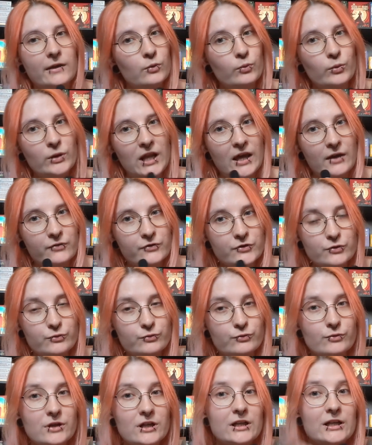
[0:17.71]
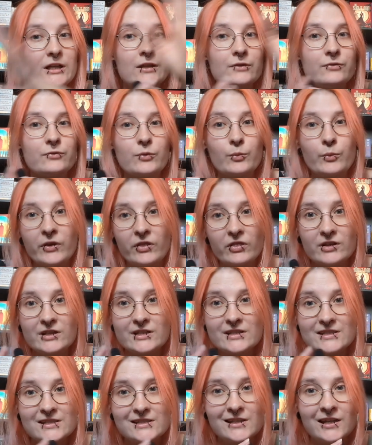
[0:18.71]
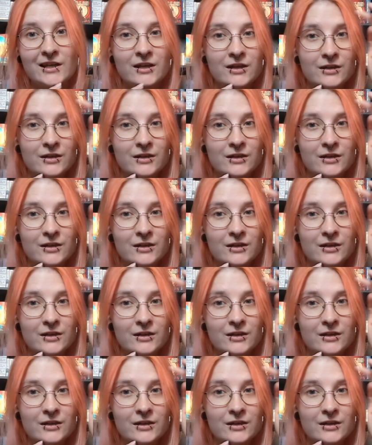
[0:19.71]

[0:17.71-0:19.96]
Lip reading: you will have to live with this